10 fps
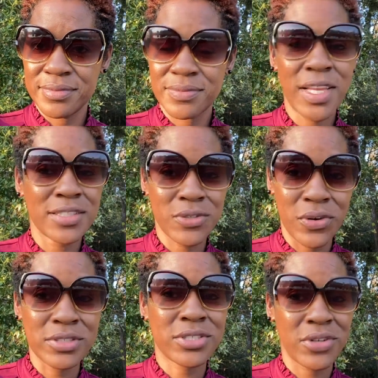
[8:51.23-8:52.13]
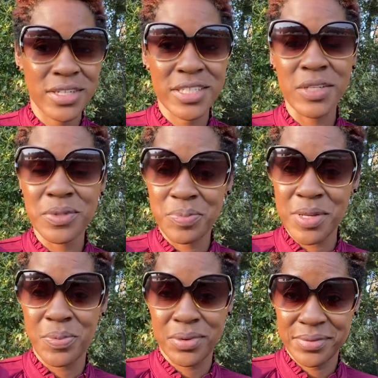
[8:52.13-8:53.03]
Yes, you're going to start dealing with
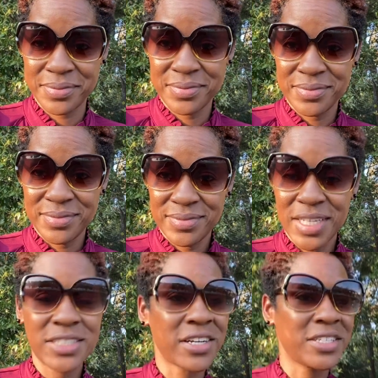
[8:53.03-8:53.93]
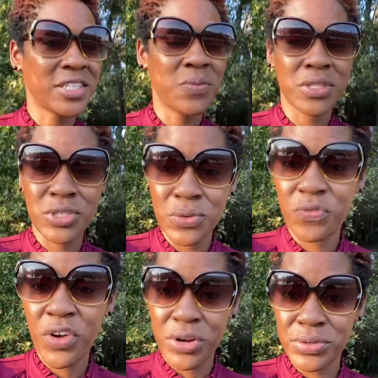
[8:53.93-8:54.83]
people. He's going to deal with you
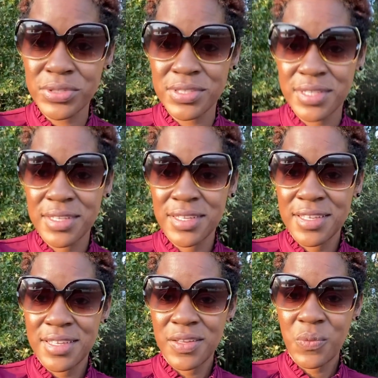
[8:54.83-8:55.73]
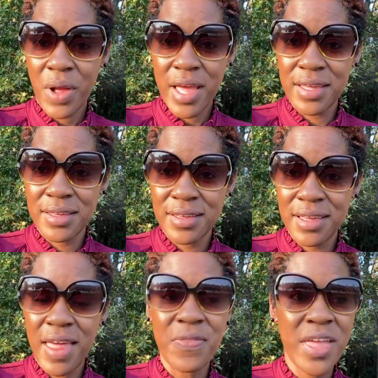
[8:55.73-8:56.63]
first, right?
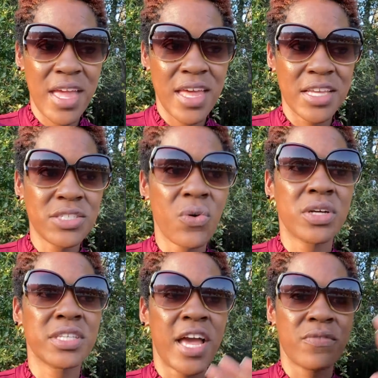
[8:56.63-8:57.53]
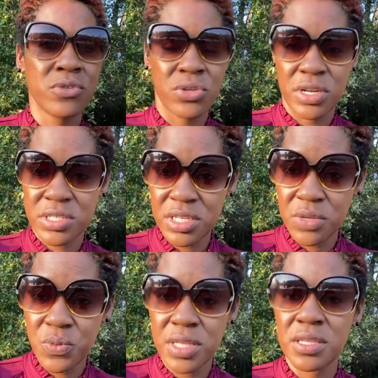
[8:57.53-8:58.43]
And then he's going to have you start
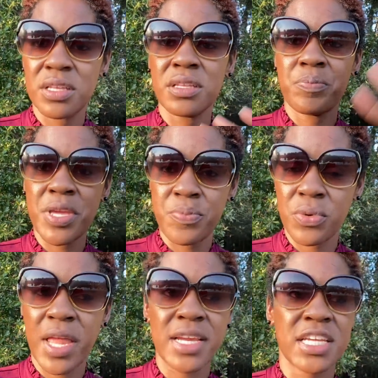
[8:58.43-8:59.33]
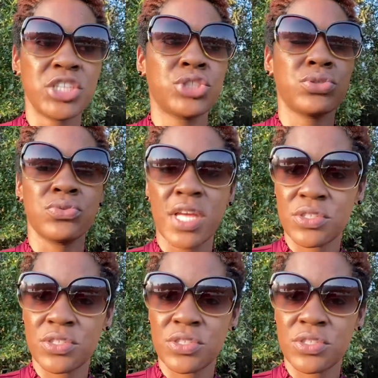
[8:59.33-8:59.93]
dealing with people, like the issues that